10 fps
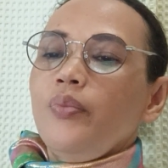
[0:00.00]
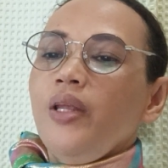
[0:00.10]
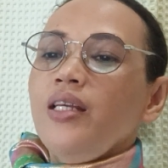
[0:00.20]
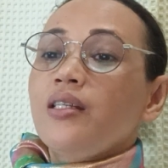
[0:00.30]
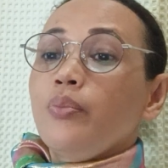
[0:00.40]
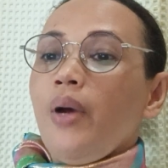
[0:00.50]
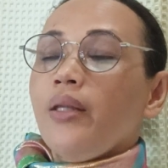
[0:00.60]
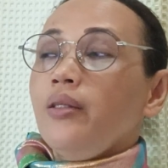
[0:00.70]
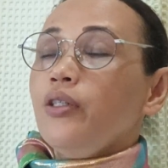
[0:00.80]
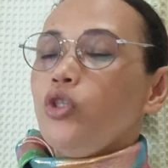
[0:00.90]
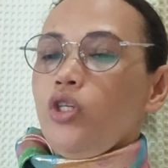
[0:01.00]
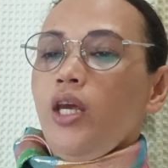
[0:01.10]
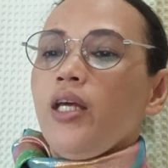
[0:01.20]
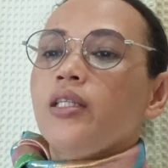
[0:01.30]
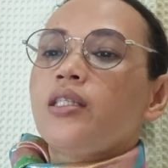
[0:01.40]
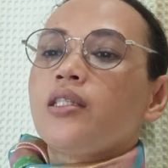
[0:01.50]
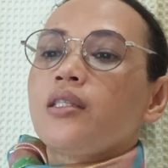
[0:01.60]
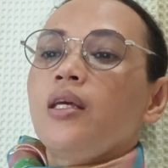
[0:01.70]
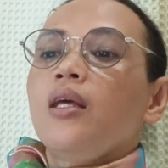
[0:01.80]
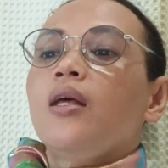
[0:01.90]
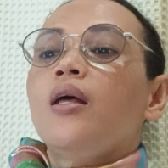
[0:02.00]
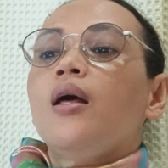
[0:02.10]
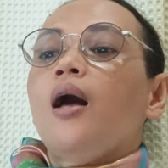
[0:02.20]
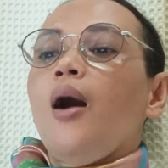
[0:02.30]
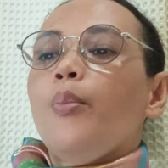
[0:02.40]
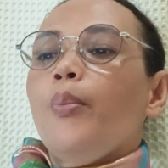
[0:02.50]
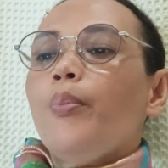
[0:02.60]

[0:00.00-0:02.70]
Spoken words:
placed upon their chest up